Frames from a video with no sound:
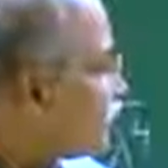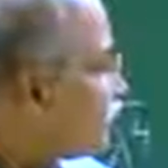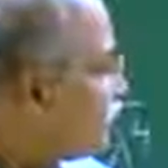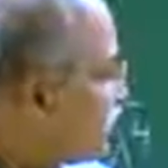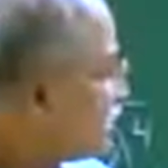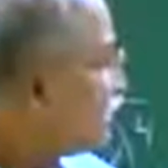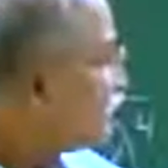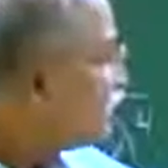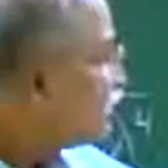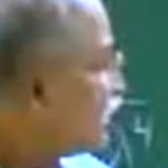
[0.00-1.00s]
the phase
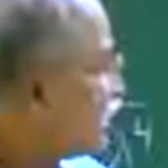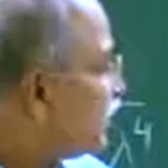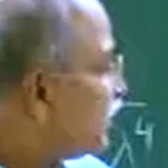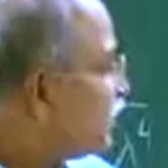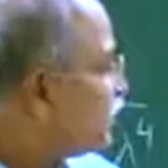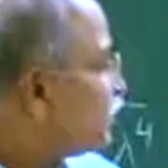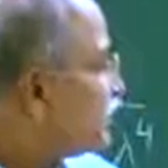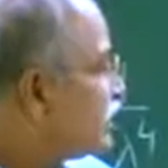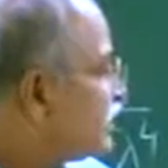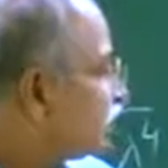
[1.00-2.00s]
difference between these two
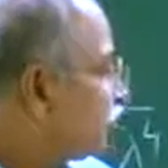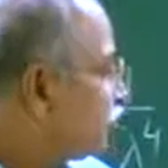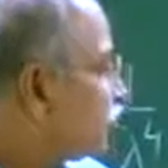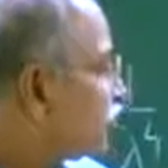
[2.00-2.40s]
is 0